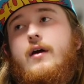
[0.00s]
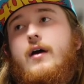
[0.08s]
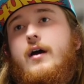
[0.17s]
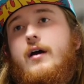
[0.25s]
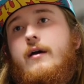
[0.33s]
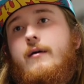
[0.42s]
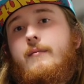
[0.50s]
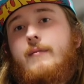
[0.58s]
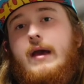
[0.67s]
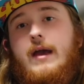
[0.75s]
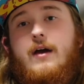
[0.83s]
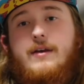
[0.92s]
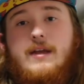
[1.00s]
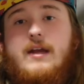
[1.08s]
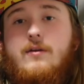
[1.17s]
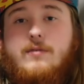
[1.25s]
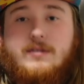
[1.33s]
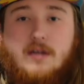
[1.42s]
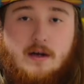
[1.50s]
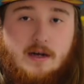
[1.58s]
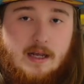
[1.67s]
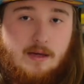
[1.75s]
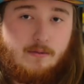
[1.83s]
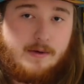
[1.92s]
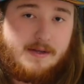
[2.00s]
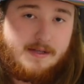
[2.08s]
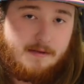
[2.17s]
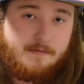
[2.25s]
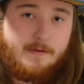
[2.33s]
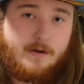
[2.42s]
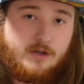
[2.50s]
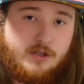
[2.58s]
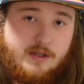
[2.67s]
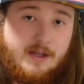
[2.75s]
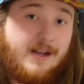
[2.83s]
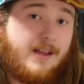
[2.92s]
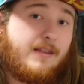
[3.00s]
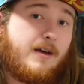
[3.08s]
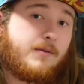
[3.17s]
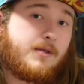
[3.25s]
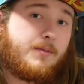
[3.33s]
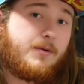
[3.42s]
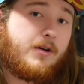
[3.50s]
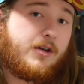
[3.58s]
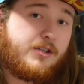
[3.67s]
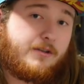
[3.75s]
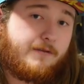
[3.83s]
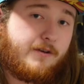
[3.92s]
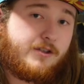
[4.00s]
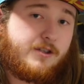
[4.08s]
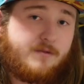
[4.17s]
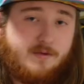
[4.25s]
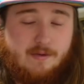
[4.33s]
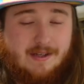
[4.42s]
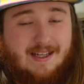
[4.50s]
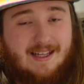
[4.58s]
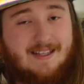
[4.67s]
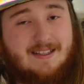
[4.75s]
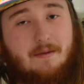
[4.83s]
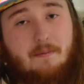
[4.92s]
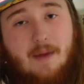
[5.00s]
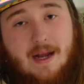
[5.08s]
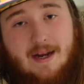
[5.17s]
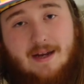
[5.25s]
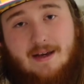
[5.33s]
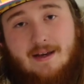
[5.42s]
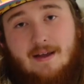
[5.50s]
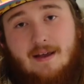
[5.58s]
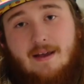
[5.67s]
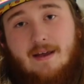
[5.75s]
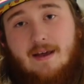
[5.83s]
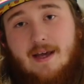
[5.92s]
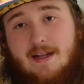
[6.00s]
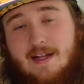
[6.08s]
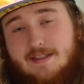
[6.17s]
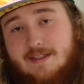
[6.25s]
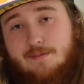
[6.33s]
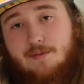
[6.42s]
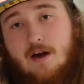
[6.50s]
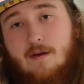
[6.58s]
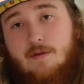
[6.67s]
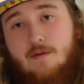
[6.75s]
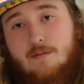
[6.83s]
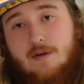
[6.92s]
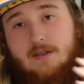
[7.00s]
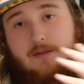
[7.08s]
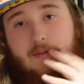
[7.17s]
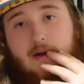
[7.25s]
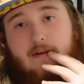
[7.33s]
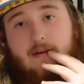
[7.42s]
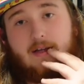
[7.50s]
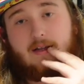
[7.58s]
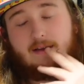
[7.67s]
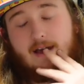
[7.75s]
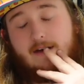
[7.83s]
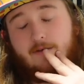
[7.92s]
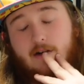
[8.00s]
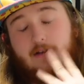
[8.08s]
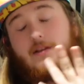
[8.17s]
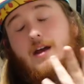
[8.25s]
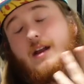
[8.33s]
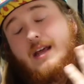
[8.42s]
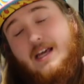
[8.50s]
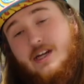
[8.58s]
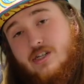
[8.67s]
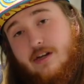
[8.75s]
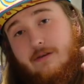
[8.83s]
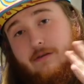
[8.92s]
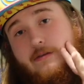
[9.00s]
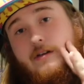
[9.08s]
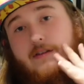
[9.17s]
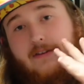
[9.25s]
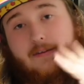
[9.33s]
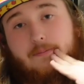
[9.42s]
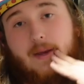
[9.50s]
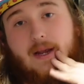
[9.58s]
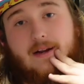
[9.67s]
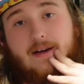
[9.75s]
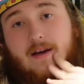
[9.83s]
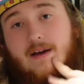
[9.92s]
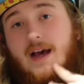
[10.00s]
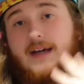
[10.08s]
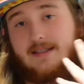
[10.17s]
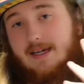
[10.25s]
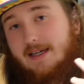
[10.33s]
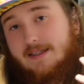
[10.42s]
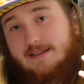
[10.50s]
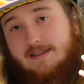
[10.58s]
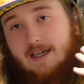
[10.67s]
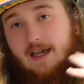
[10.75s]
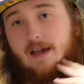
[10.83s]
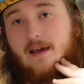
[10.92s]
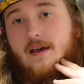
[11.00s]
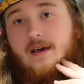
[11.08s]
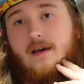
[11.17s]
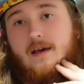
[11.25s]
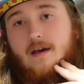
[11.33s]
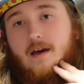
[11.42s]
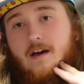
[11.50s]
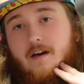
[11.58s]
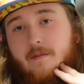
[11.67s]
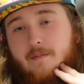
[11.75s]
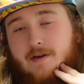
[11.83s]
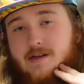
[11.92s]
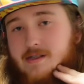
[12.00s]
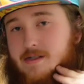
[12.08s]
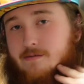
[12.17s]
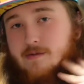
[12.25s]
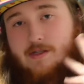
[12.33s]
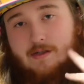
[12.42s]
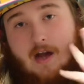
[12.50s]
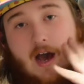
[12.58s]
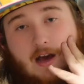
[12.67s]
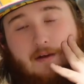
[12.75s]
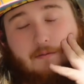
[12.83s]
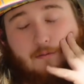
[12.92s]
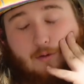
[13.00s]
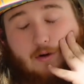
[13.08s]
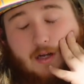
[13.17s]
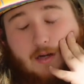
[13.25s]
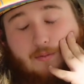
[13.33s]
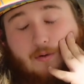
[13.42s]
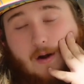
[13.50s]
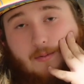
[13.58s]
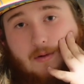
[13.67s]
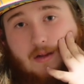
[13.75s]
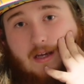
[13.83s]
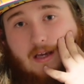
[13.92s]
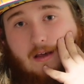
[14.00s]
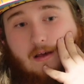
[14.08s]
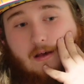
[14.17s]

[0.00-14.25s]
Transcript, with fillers: Um, my Hondata was on a recent version that I thought was a production version. It really is a beta, and that's the problem because apparently it's having a lot of issues on this beta, as I could see, um, because it was not working properly.